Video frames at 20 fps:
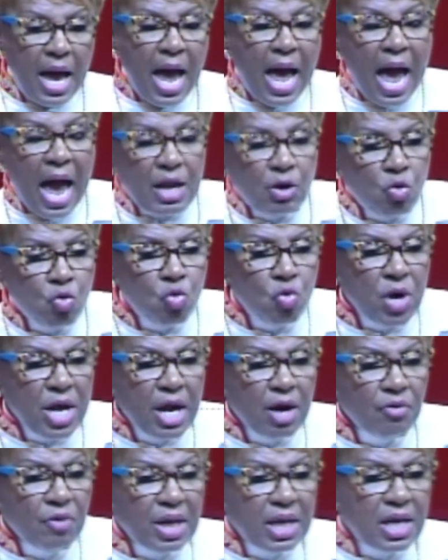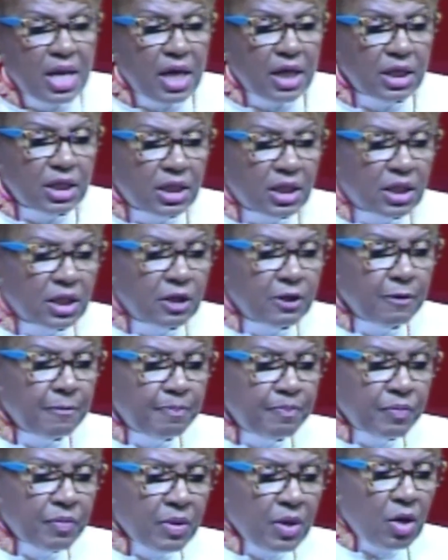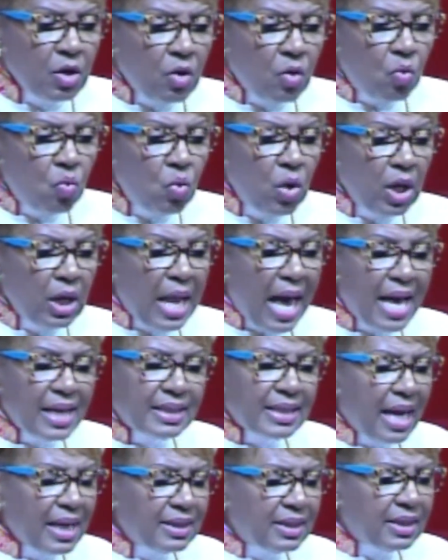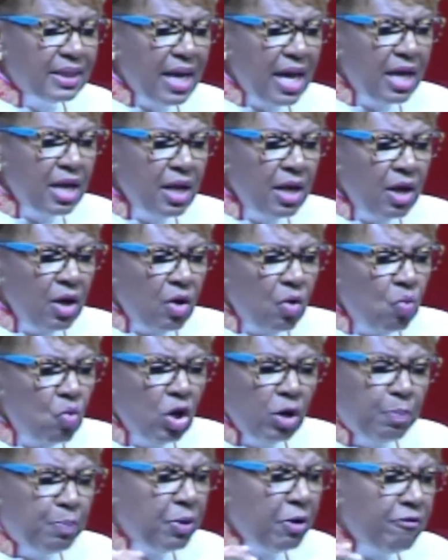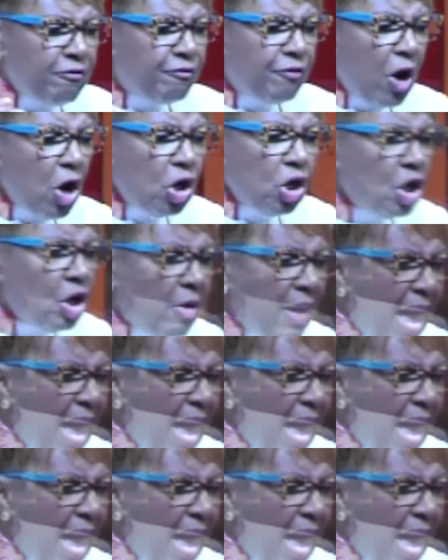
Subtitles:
And weariness will, as I said, will pervert your